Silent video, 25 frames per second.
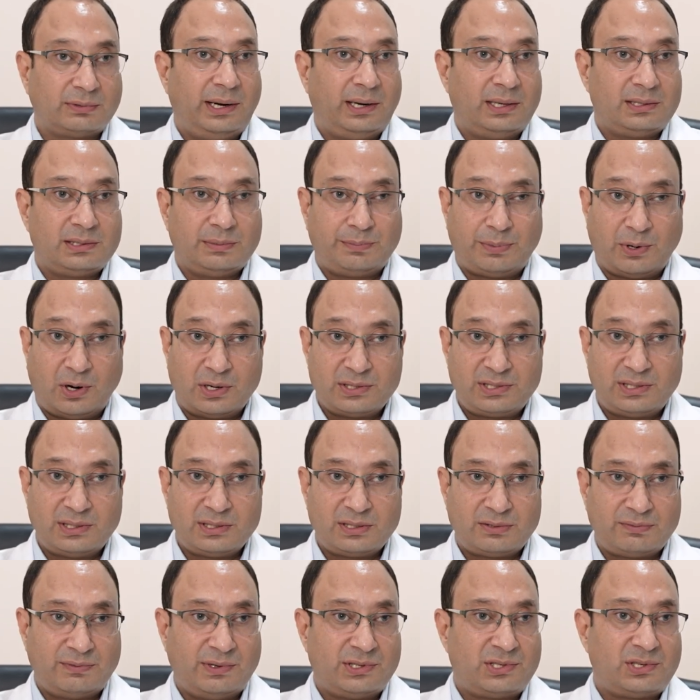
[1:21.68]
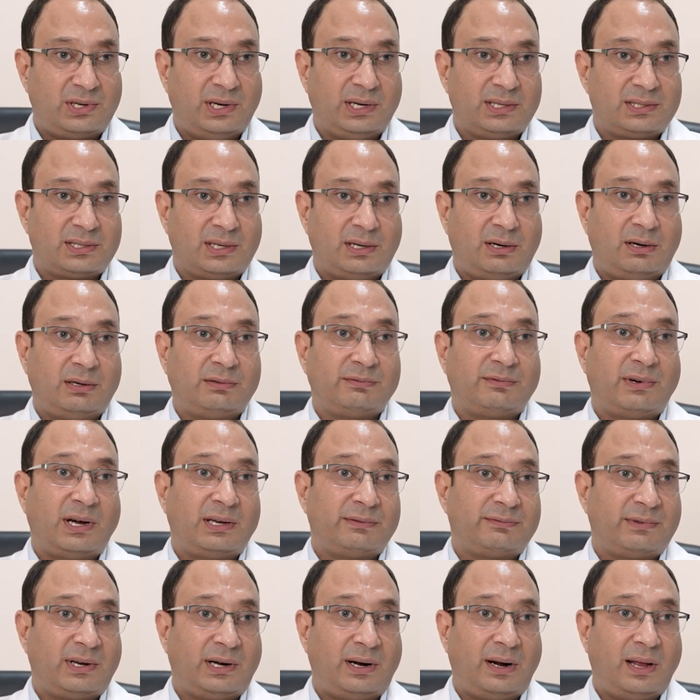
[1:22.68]
it is a process which takes around
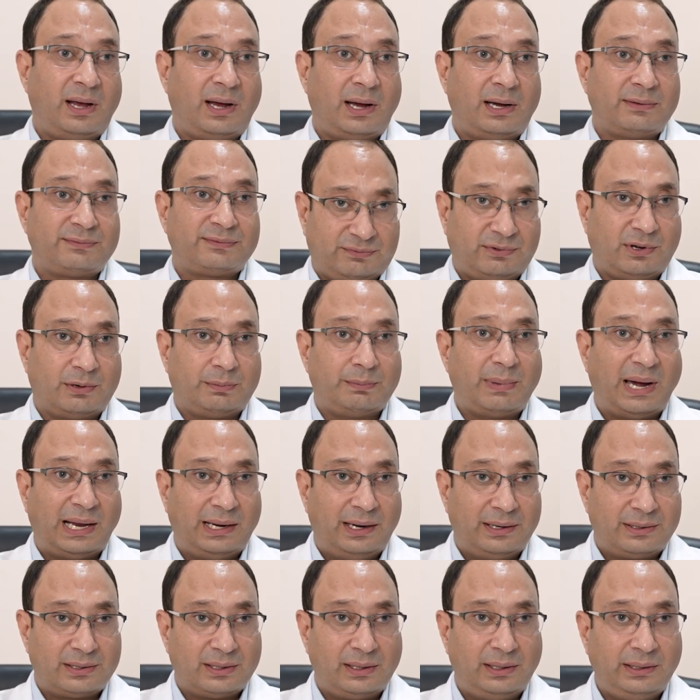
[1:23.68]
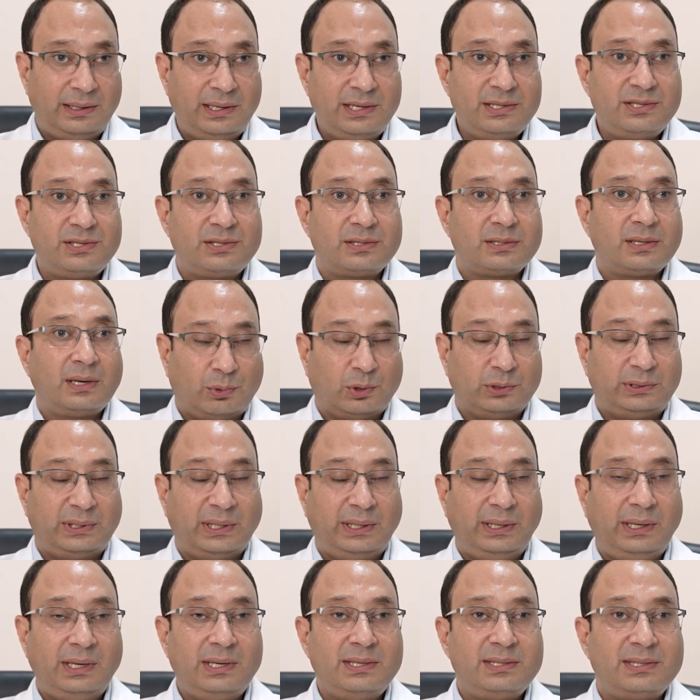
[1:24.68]
1.5 for bilateral knees, both the
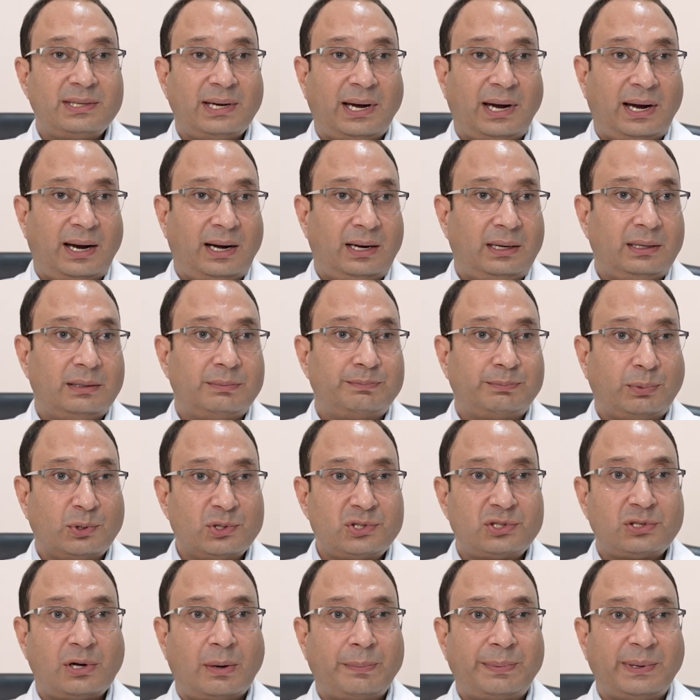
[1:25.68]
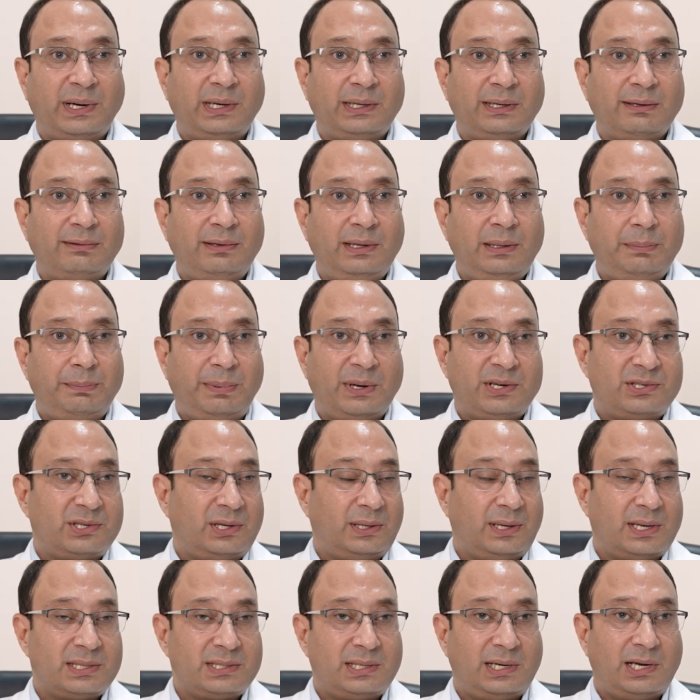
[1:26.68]
knees, and post-operatively
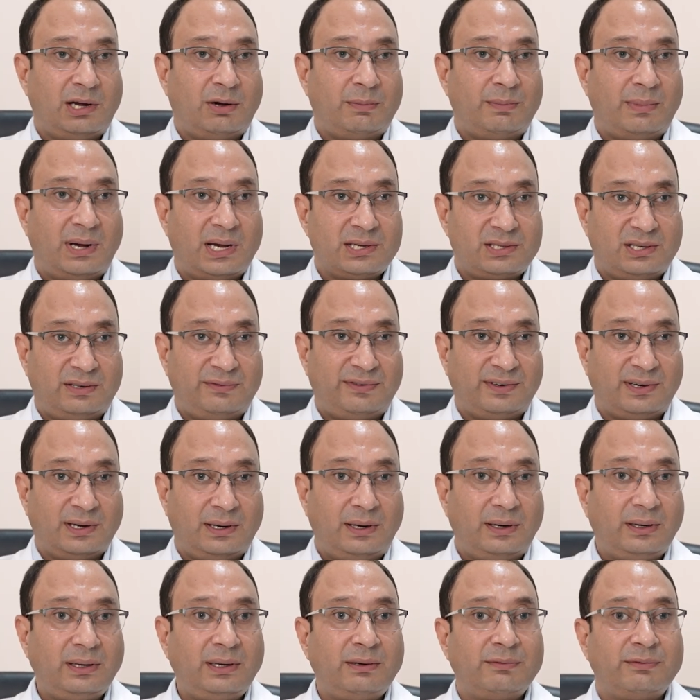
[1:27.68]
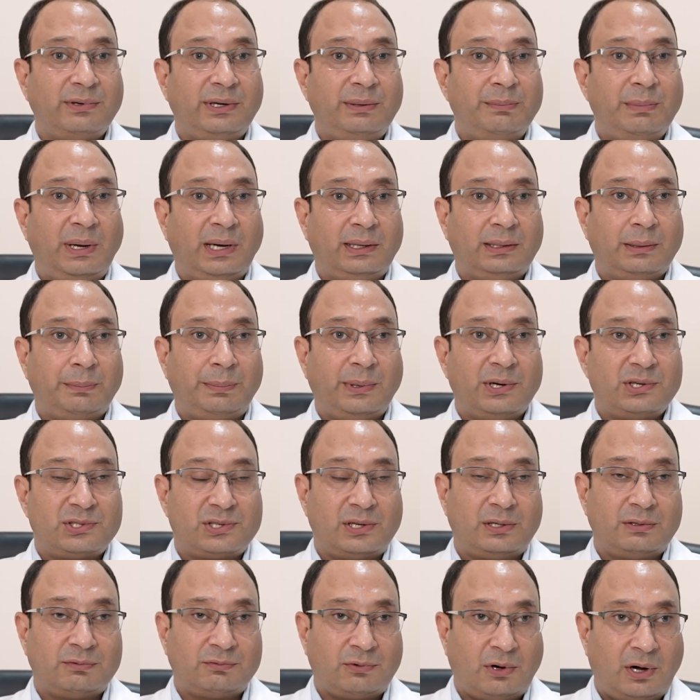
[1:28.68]
patient doesn't have much difficulty. We make the
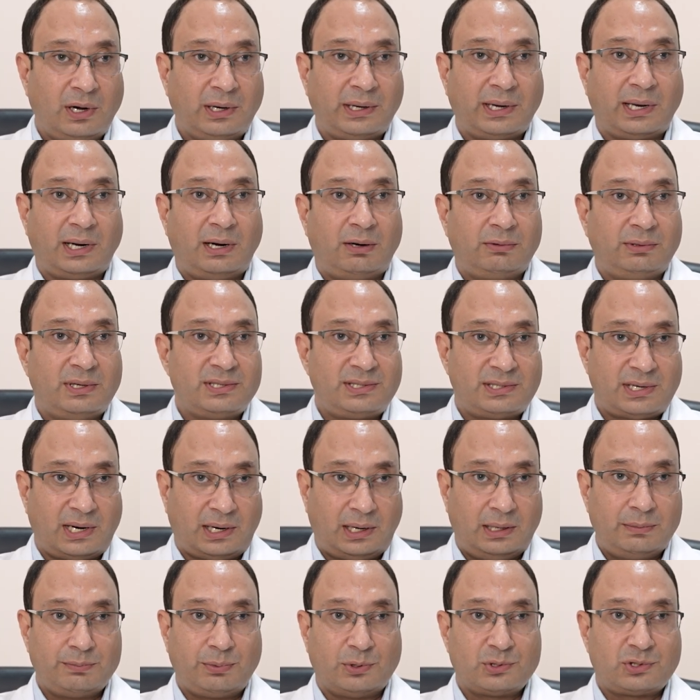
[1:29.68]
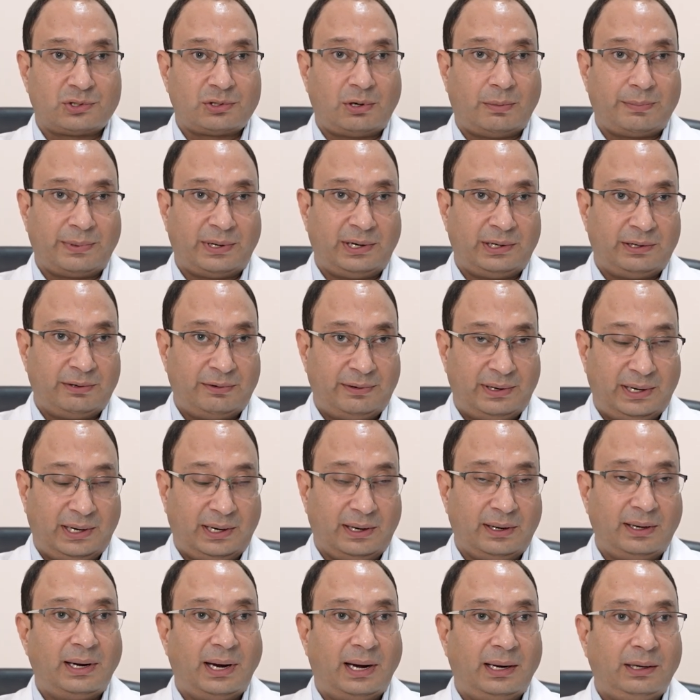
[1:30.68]
patient walk around the second post-operative day,
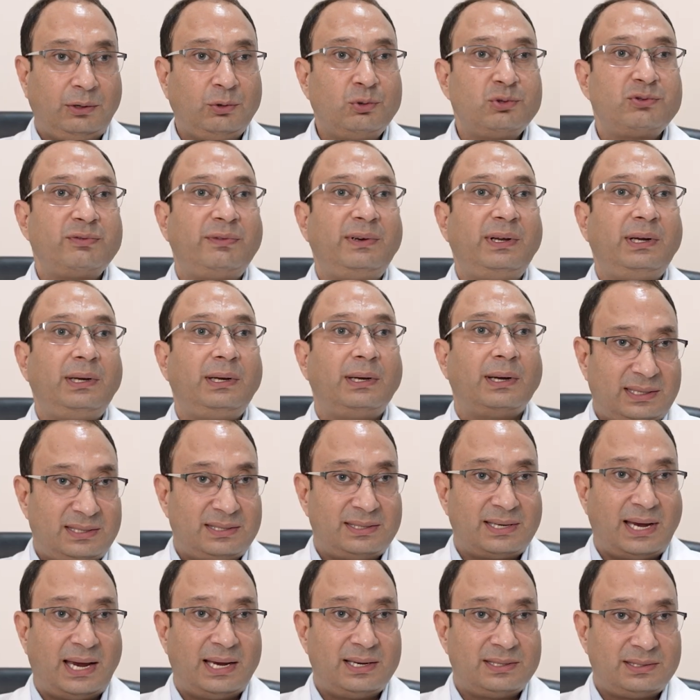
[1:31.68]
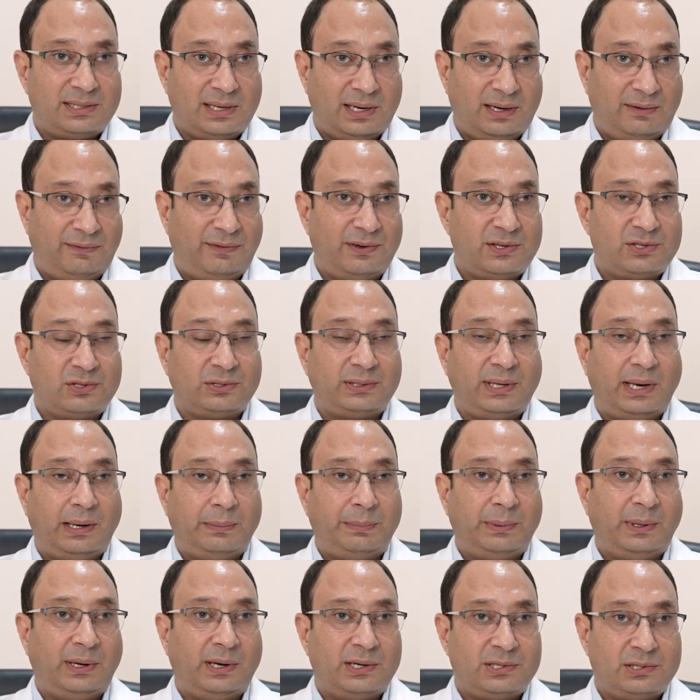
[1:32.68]
and usually exercise and
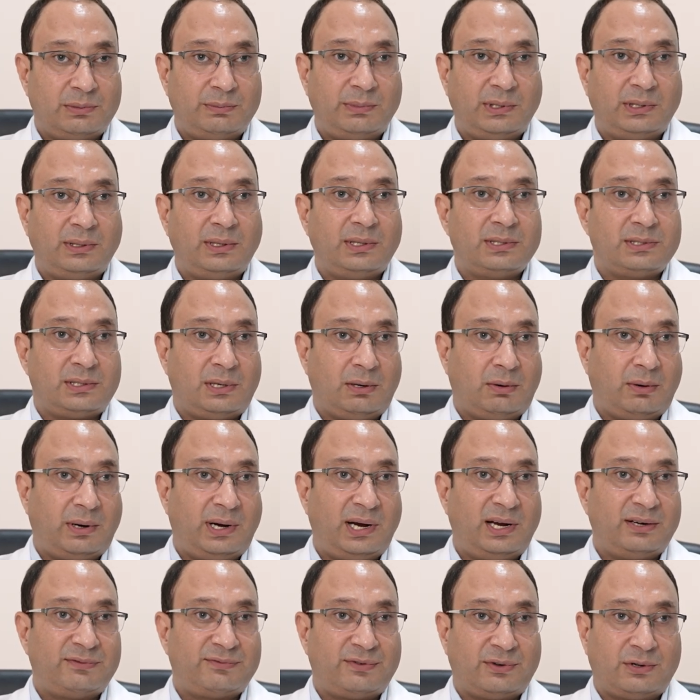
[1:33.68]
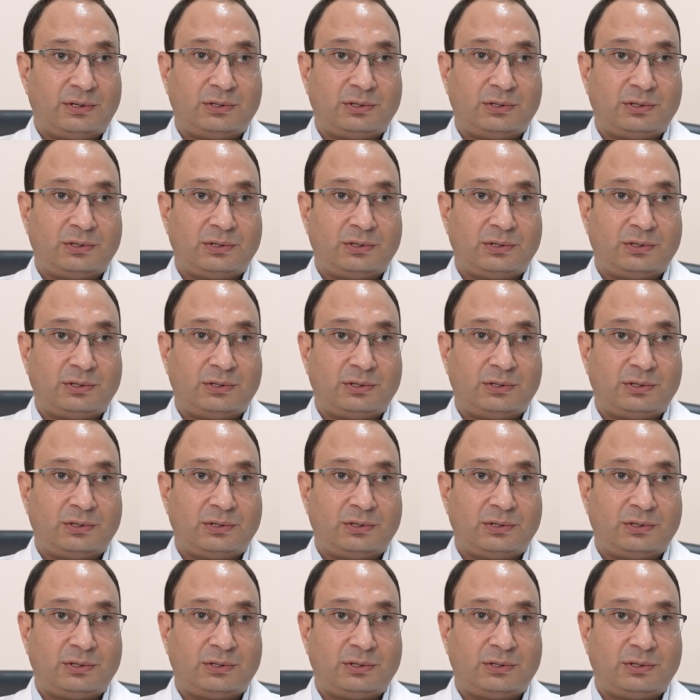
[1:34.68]
physiotherapy regimen is required for